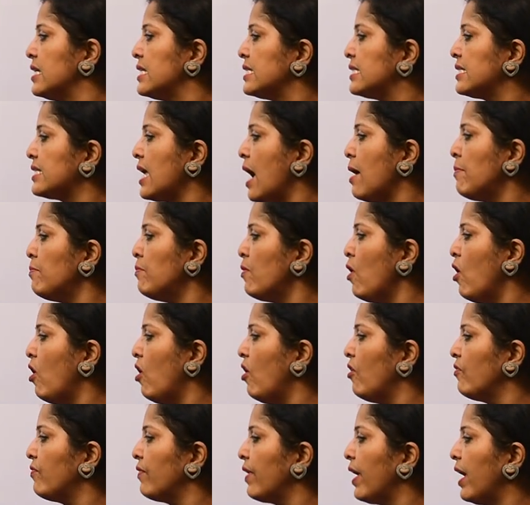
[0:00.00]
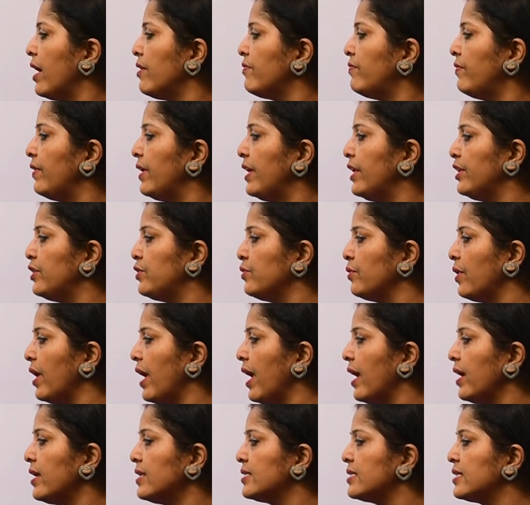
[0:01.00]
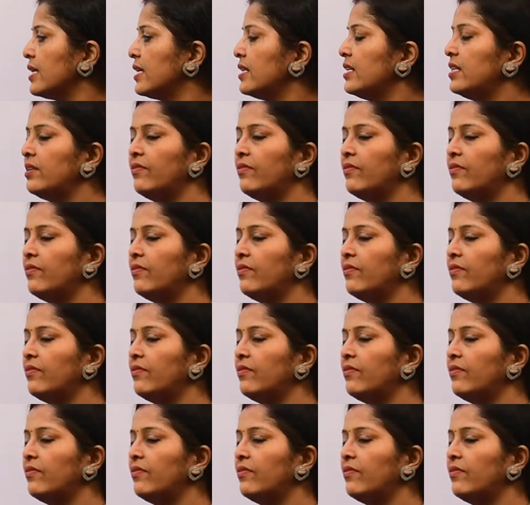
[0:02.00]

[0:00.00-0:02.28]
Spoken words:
sum of f into x